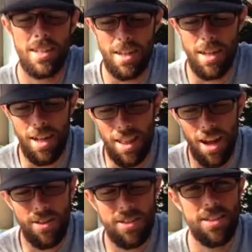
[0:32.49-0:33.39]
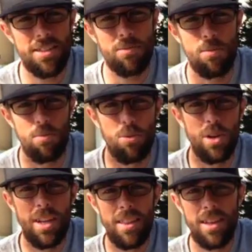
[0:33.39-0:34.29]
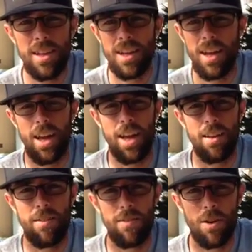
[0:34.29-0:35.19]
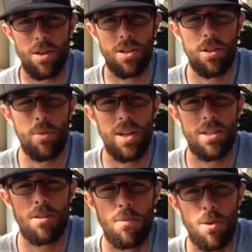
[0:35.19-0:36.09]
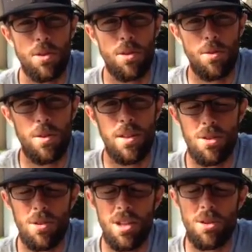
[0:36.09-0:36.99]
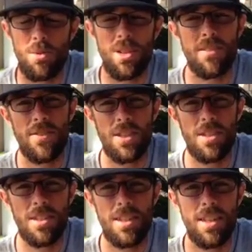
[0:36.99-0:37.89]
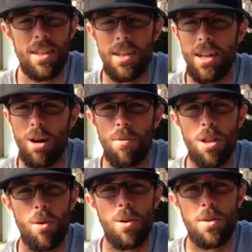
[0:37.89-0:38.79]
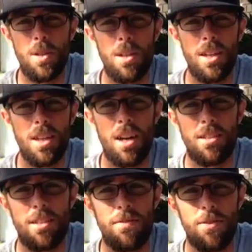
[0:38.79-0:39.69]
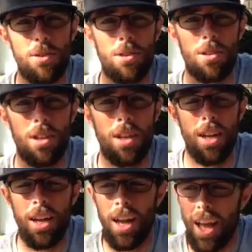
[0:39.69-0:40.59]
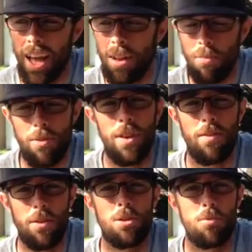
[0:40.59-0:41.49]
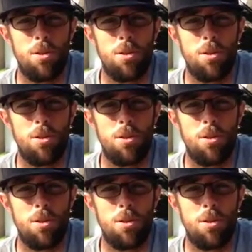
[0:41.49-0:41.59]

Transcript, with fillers: to allow the system to breathe and function the way it's supposed to. This will increase efficiency, help lower utility costs in the future, and prevent future